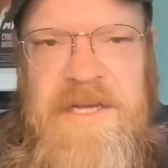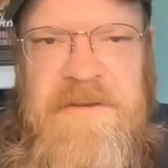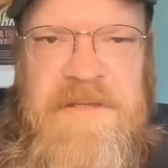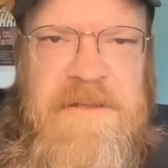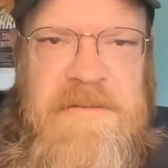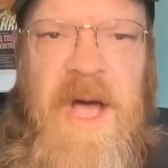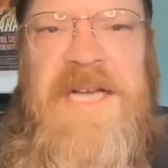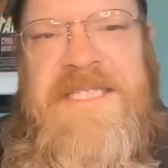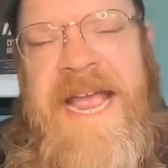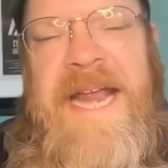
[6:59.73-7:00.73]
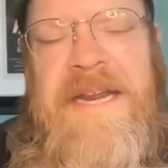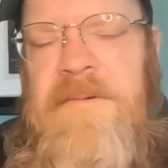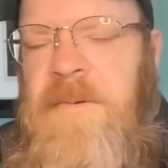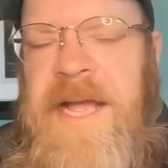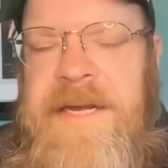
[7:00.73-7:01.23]
longstanding,
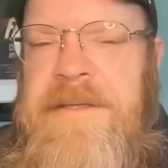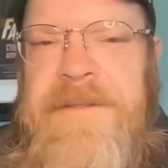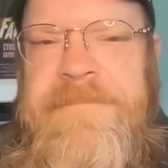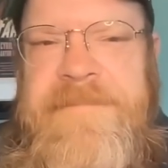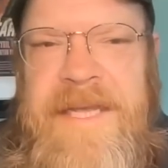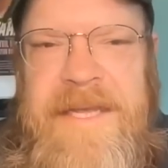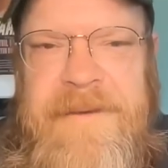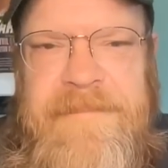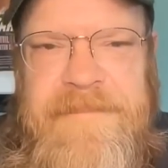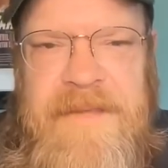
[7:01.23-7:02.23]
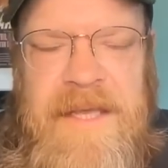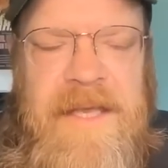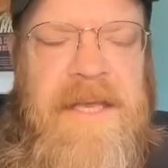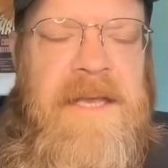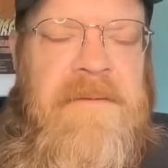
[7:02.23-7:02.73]
right? Yeah.
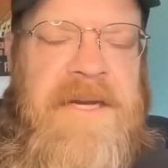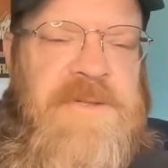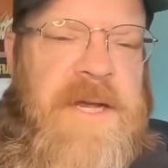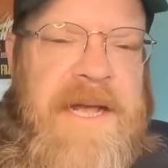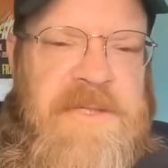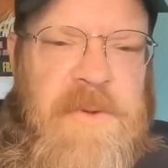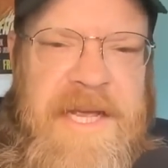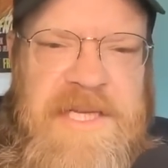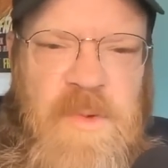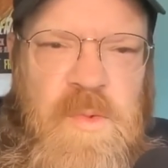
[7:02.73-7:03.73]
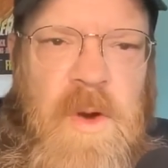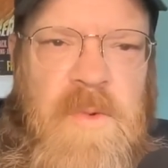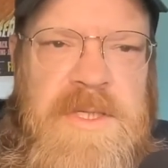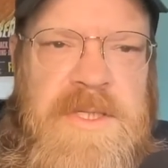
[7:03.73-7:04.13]
But as Greenhouse writes, what